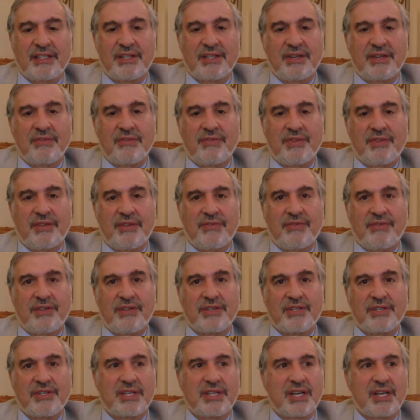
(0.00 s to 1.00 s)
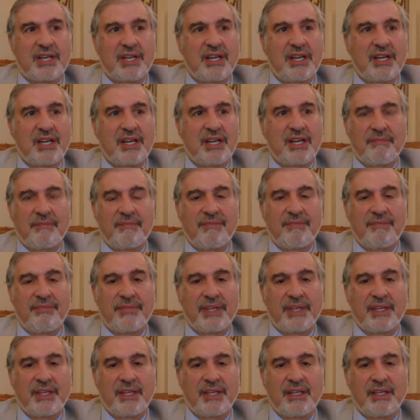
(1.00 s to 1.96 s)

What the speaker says: And so for the first time